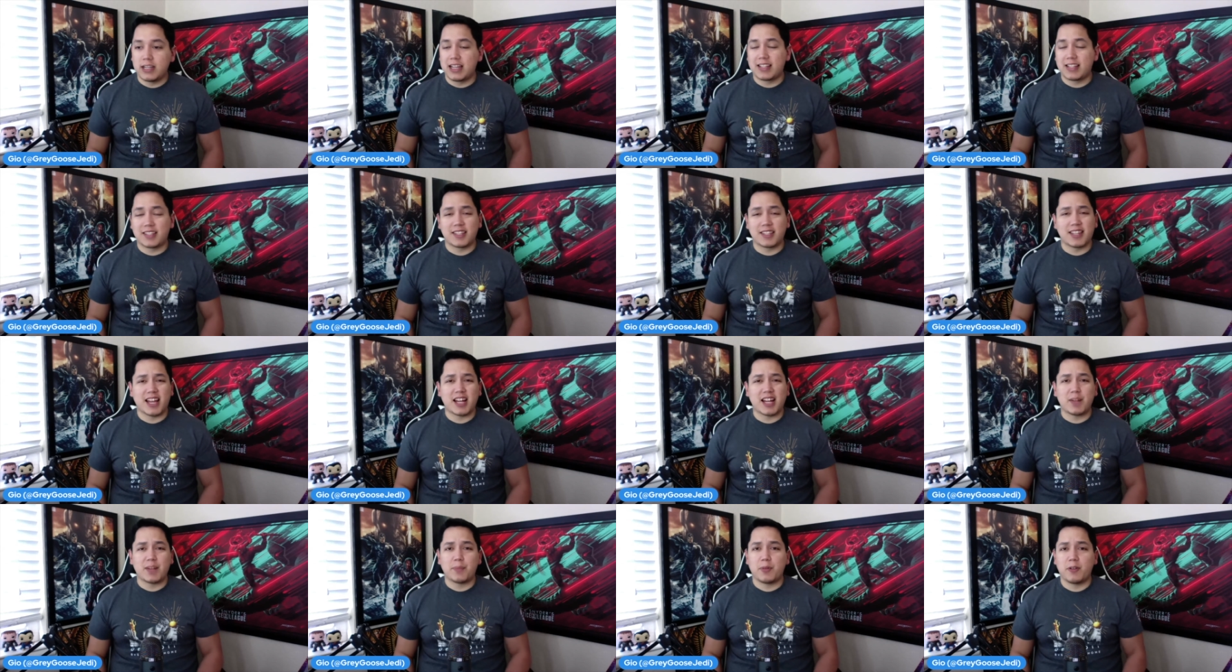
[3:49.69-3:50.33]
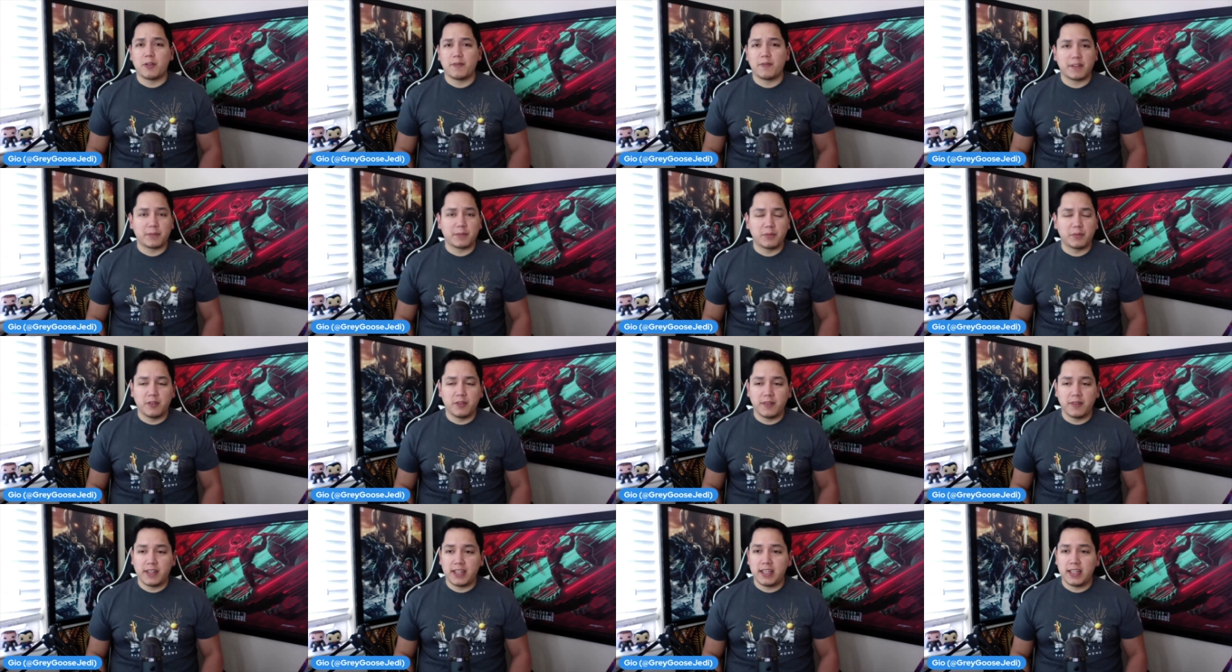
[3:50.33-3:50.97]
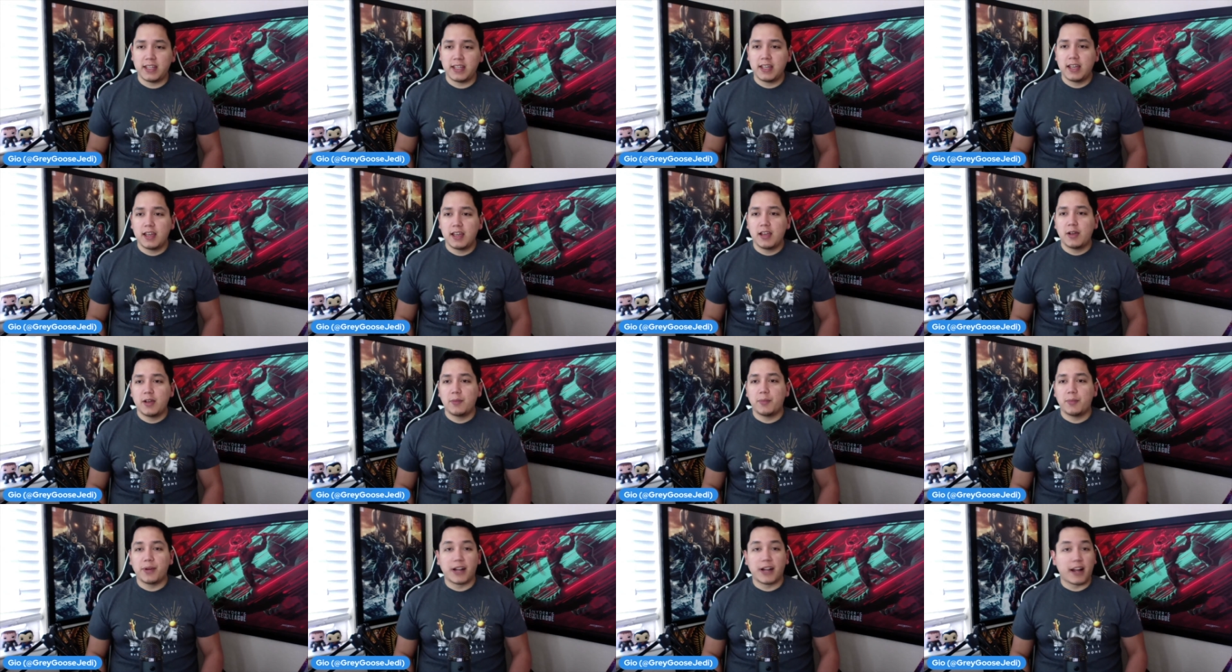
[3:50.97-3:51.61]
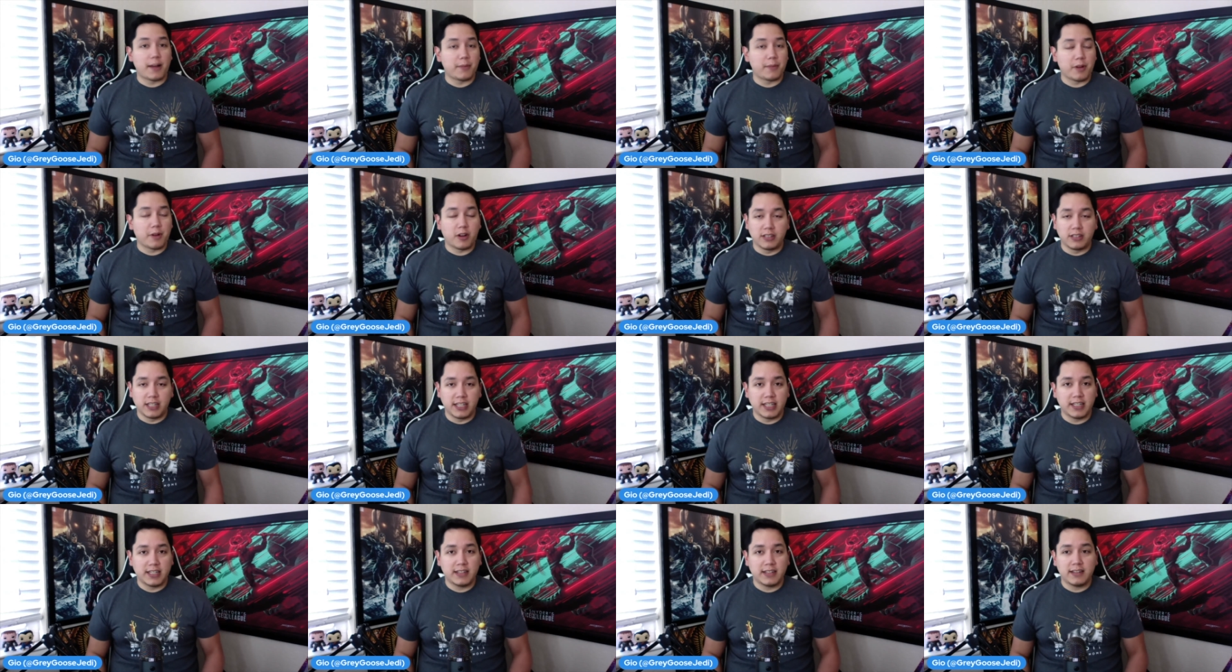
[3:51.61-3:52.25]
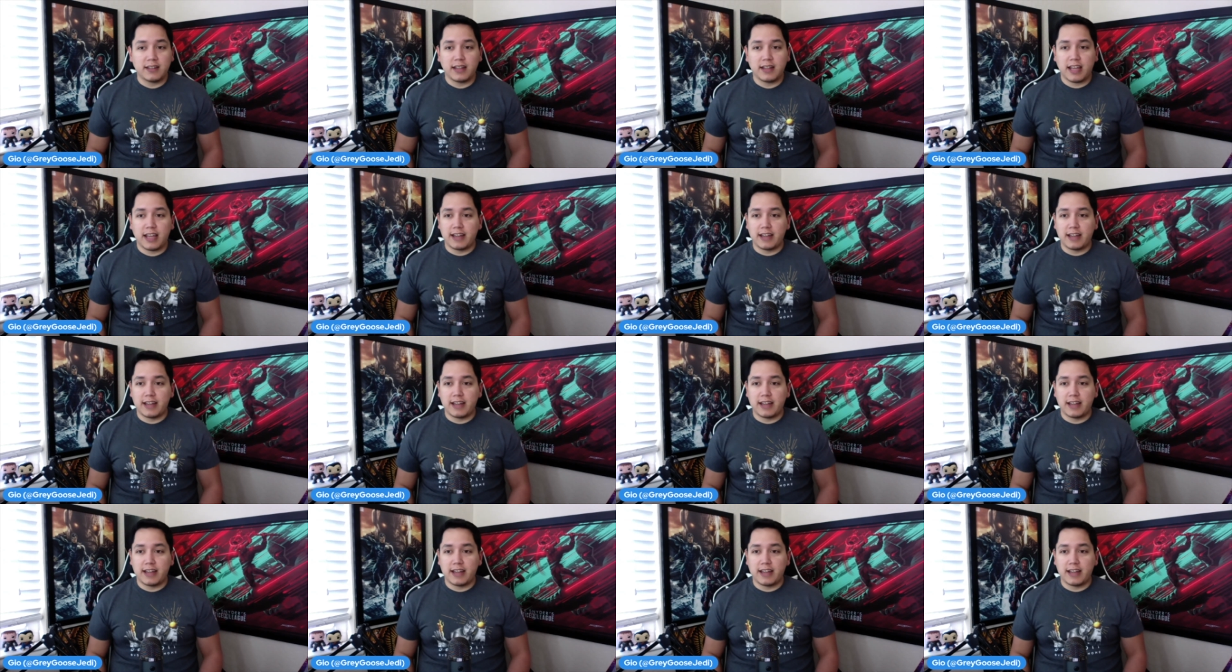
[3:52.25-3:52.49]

It's not a perfect movie, but I'm all in,